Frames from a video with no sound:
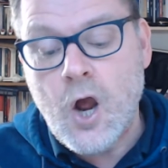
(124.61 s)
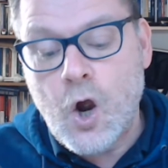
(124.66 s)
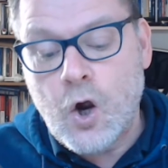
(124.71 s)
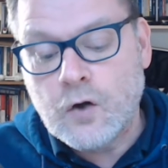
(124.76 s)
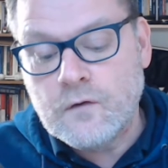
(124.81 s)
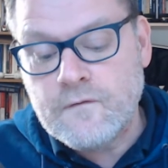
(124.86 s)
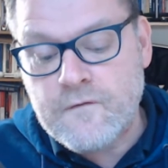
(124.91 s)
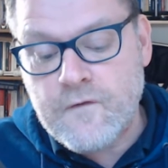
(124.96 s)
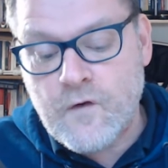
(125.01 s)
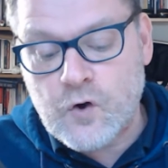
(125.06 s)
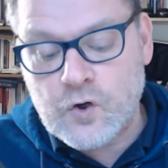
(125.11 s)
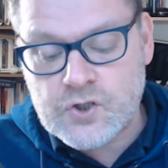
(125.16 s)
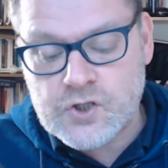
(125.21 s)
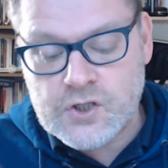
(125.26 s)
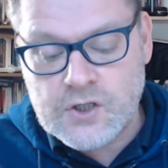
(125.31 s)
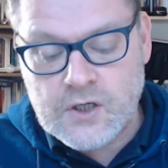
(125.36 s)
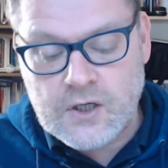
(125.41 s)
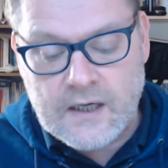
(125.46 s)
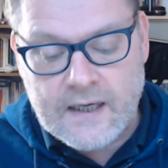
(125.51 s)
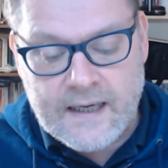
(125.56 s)

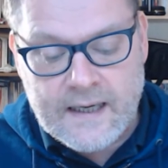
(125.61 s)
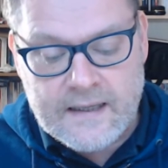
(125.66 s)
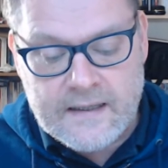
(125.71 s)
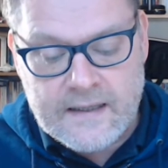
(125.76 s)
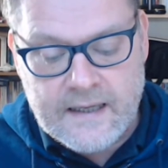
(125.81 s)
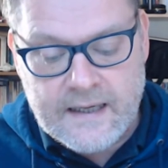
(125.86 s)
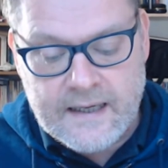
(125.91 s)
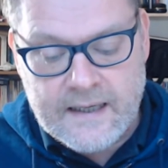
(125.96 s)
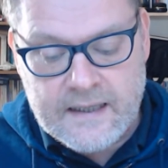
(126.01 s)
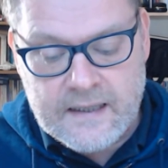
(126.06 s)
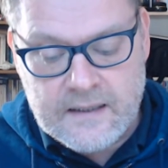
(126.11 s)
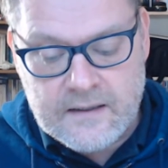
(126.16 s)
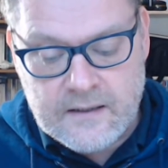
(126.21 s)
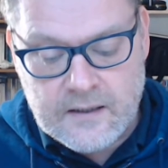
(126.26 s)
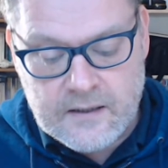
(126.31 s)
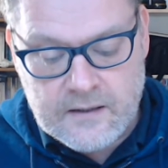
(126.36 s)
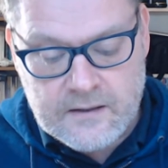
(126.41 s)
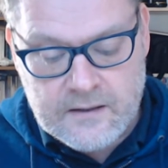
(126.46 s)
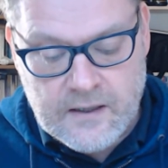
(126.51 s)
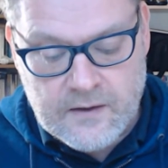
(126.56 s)
Unfortunately, in the
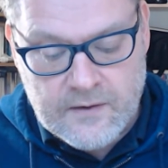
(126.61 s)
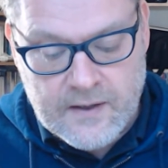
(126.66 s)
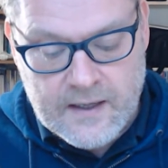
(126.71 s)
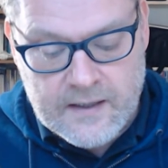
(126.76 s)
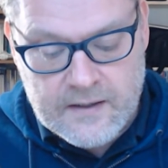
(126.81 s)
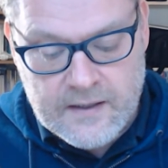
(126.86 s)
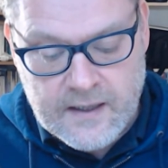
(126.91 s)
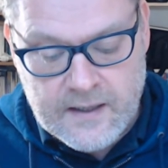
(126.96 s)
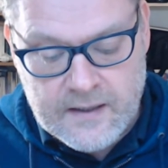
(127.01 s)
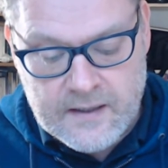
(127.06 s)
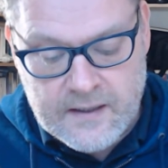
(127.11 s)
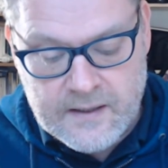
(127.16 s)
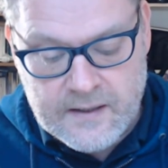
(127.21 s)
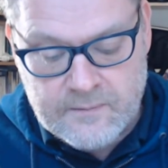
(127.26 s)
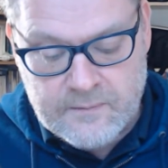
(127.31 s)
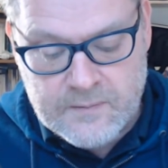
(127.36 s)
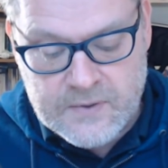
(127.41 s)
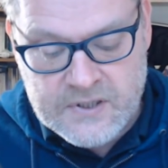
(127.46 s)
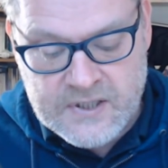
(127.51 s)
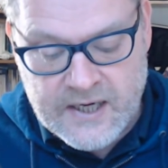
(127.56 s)

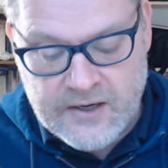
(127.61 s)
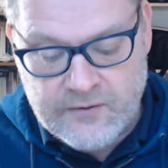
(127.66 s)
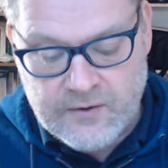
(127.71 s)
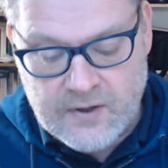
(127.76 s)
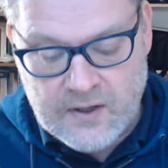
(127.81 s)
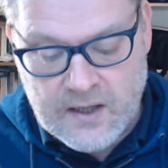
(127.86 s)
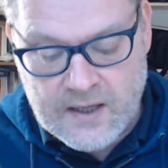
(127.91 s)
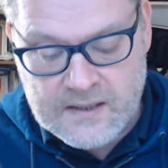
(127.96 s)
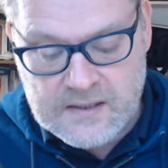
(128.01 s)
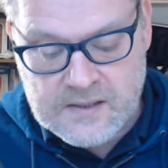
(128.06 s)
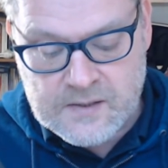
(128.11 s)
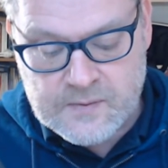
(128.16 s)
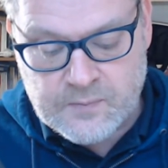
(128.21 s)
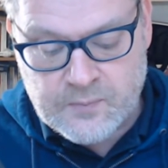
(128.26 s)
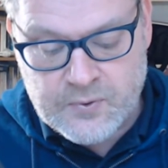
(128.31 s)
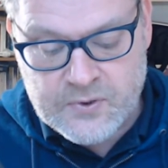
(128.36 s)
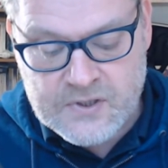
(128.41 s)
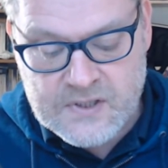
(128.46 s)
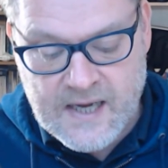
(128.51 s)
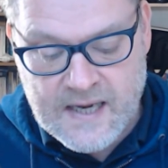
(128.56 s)
material that's
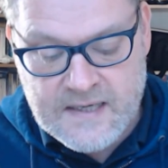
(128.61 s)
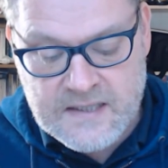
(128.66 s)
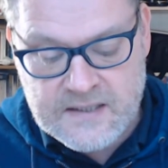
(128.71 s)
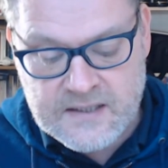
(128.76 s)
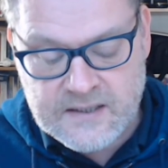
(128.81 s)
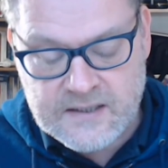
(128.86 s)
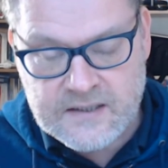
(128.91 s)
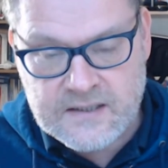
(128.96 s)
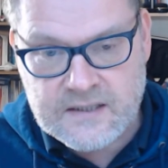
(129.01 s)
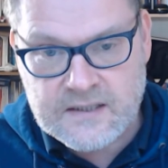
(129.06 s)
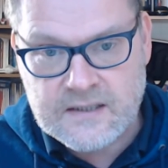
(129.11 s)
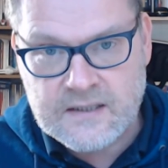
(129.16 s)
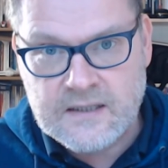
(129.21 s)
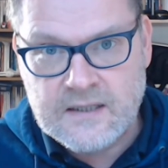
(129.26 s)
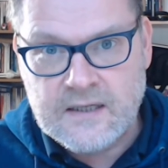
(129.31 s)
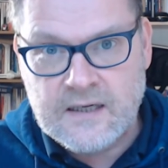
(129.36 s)
presented